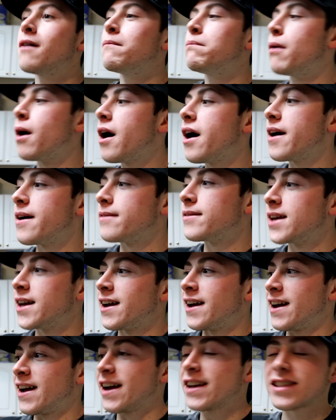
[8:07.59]
but
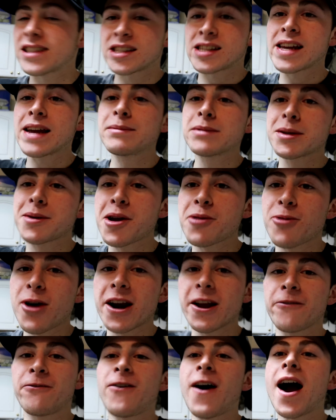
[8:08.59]
it seems to be
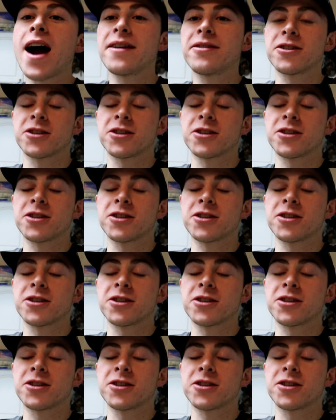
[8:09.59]
running fine.